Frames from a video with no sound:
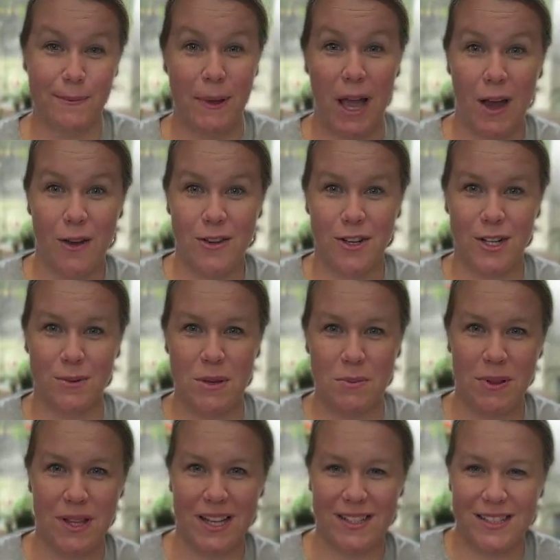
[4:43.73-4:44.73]
how you're going to be
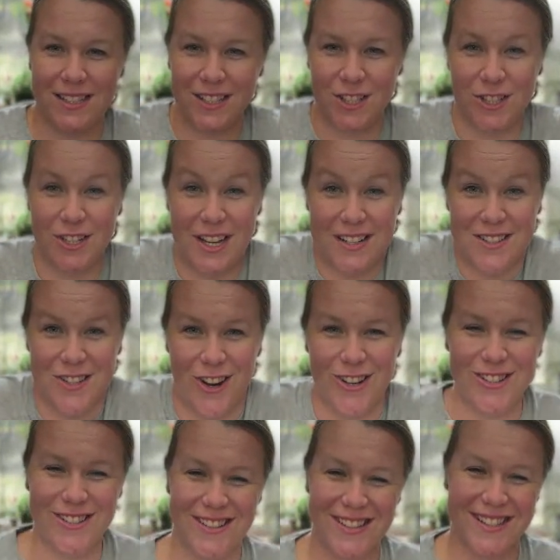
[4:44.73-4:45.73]
planting your next
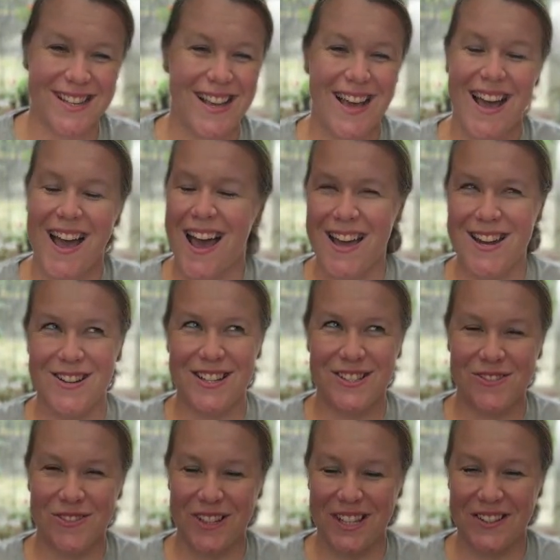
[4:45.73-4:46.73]
gardens. I know
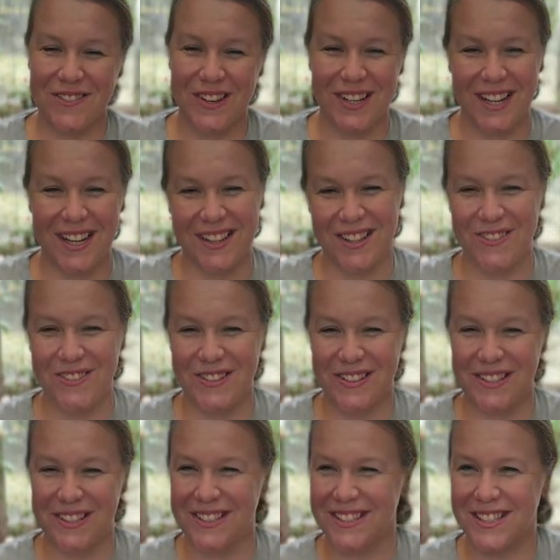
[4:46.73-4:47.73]
it's really fun. I love
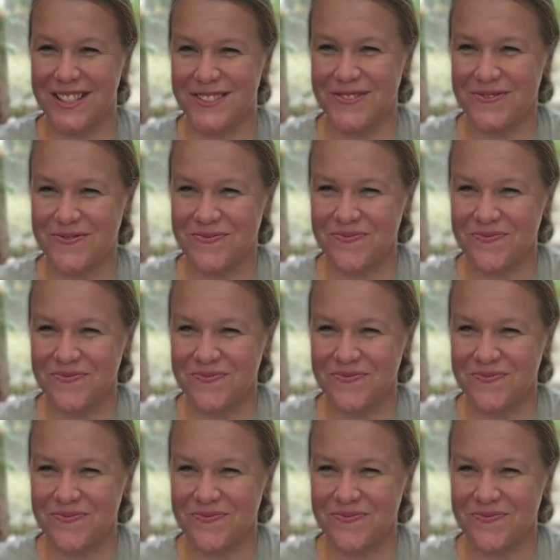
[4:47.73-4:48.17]
doing it too.